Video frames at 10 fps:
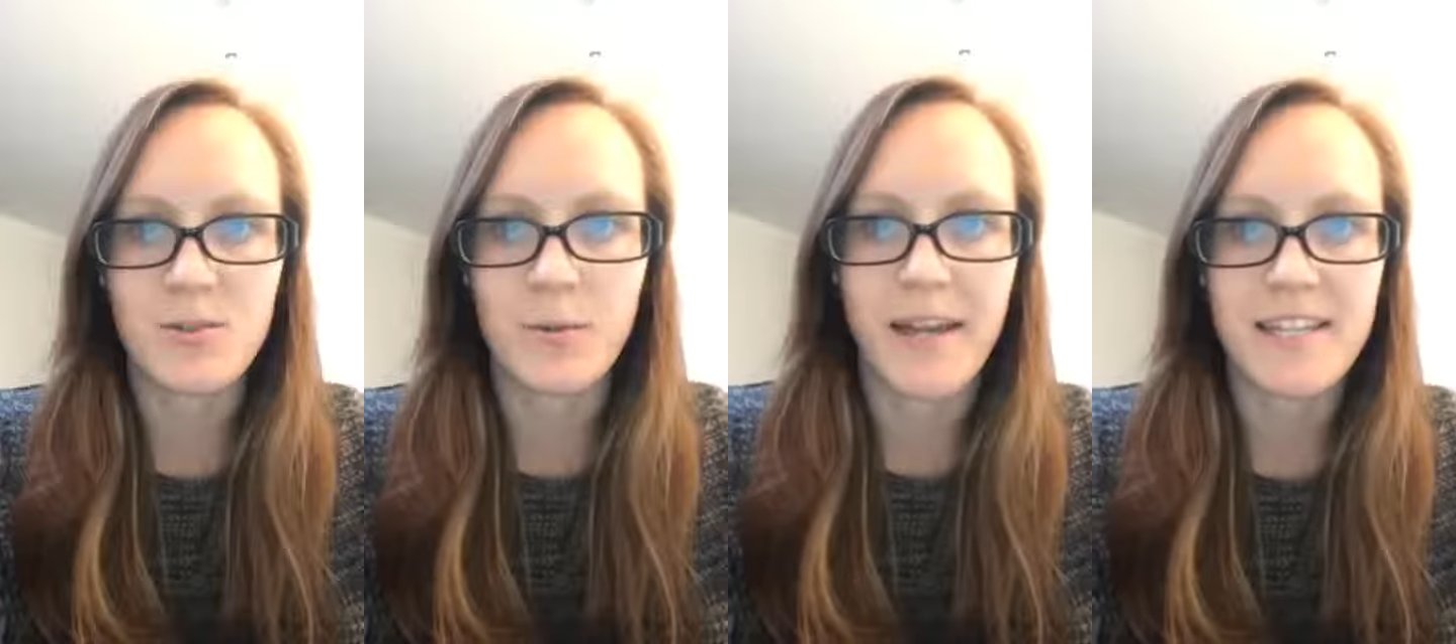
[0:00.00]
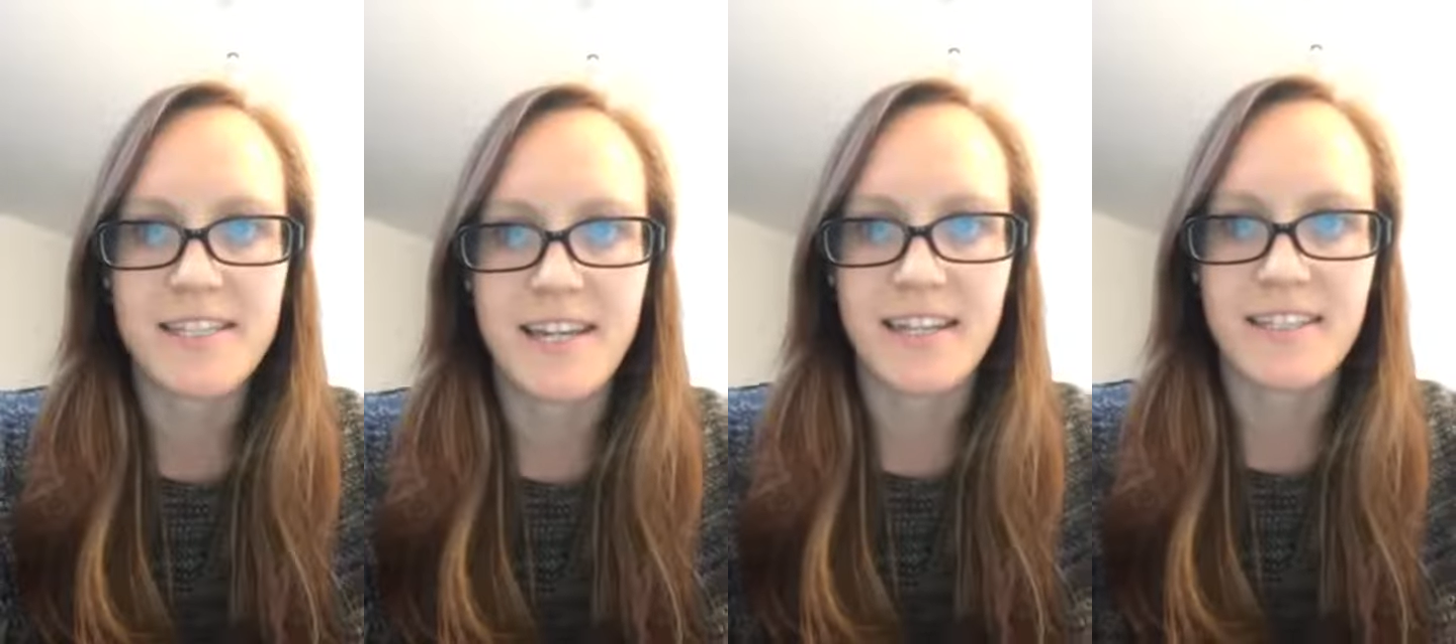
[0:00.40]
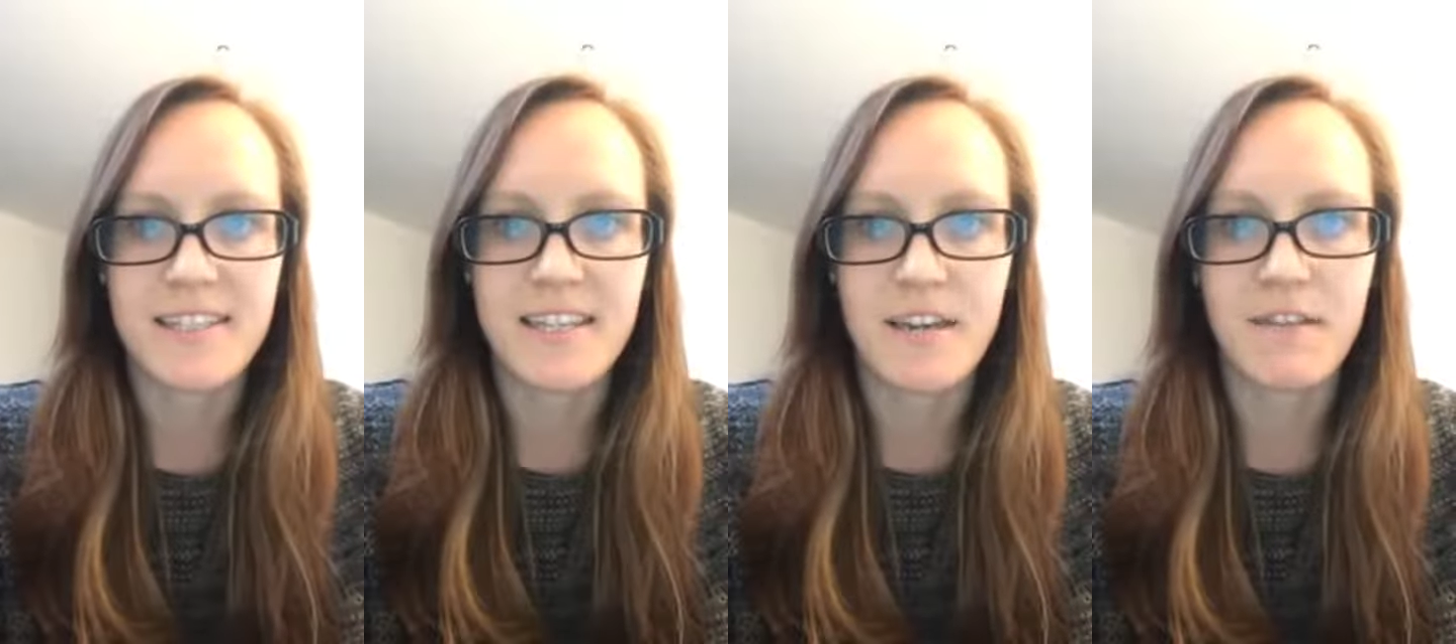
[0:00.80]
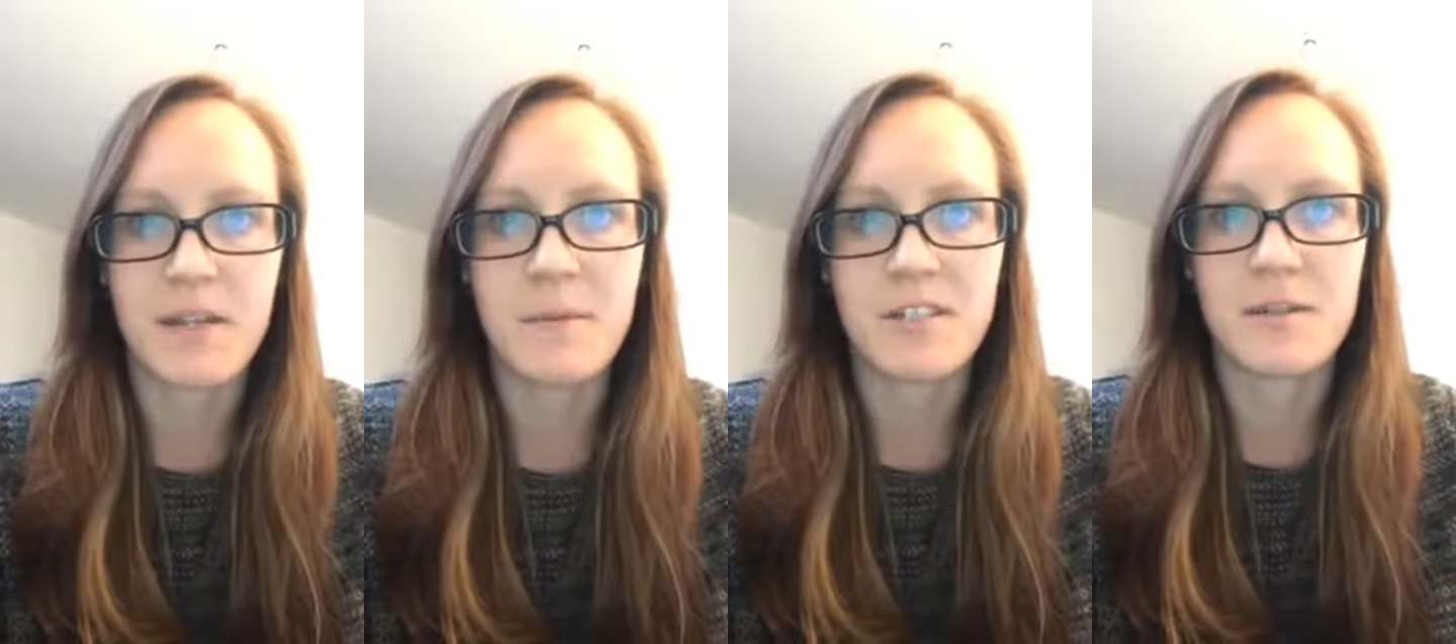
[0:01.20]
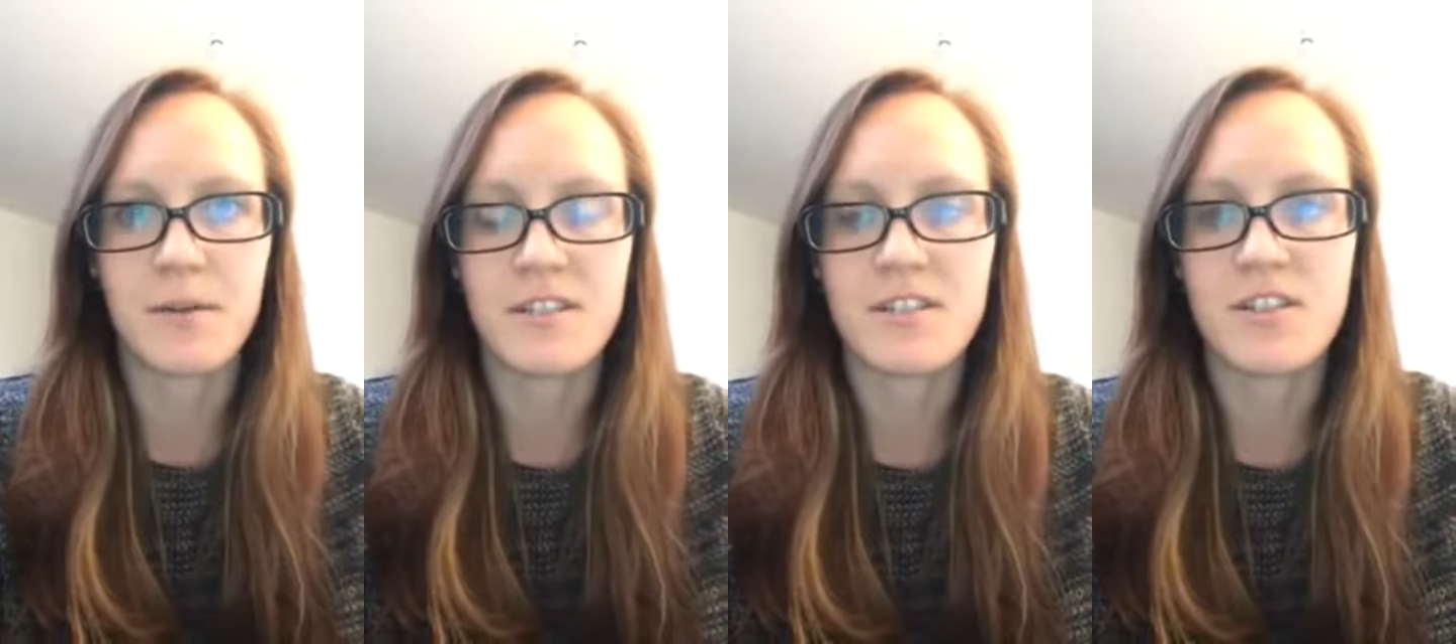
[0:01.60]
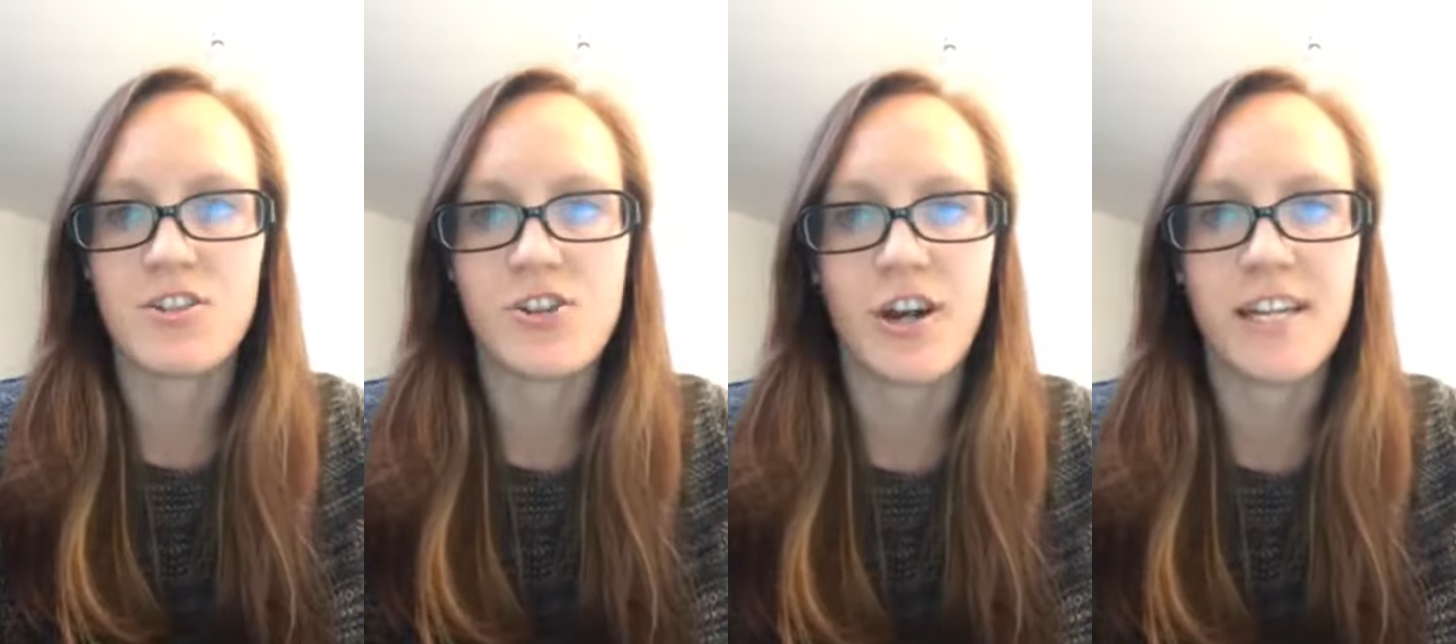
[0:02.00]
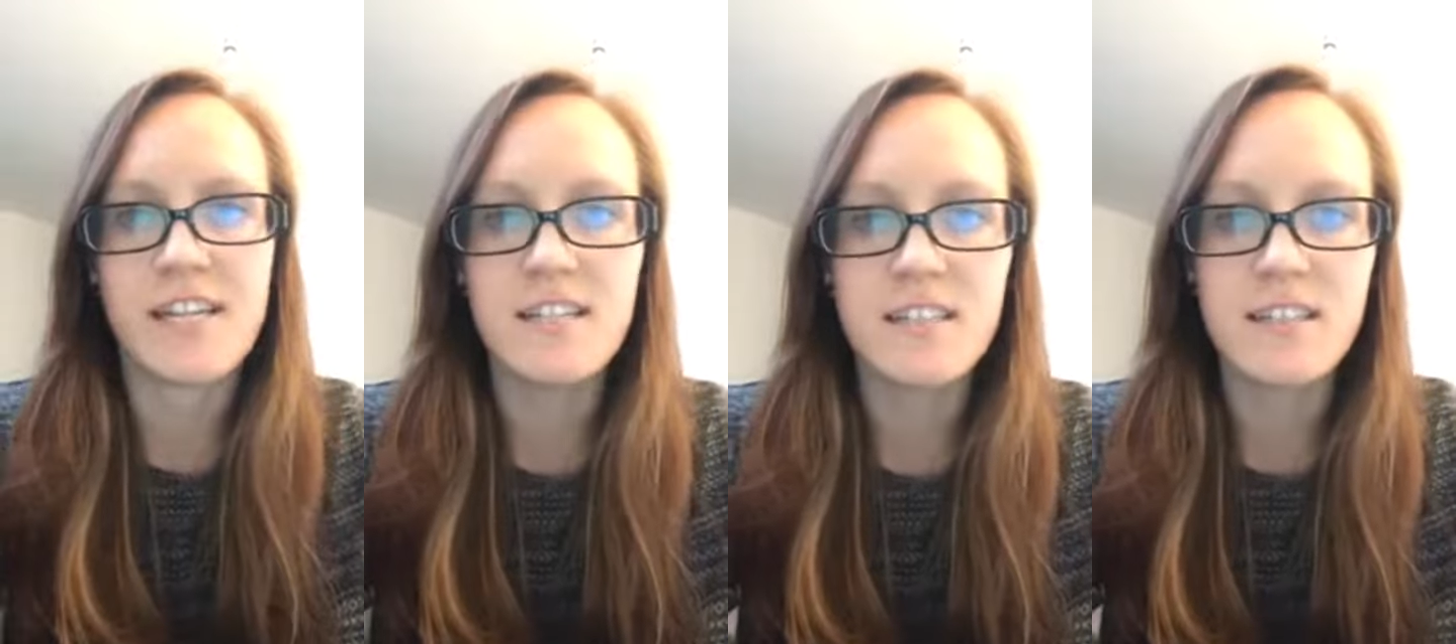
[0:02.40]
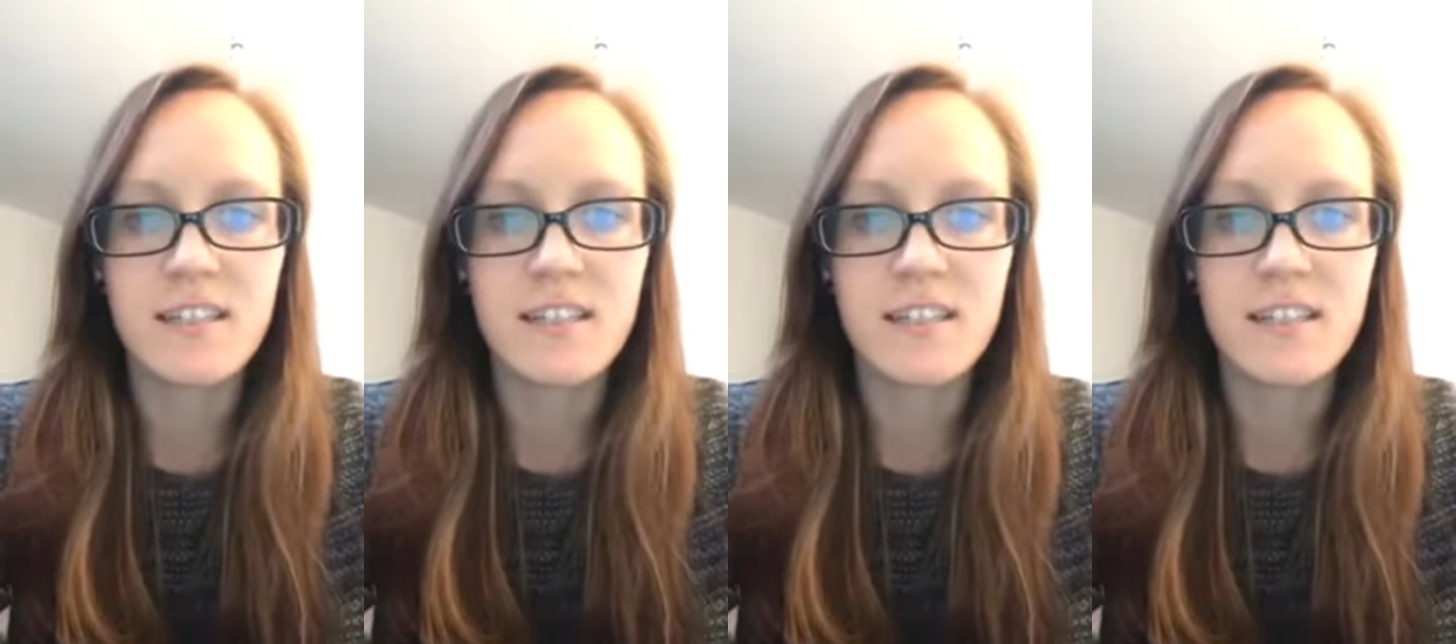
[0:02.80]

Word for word: wait and see if anybody wants to join us.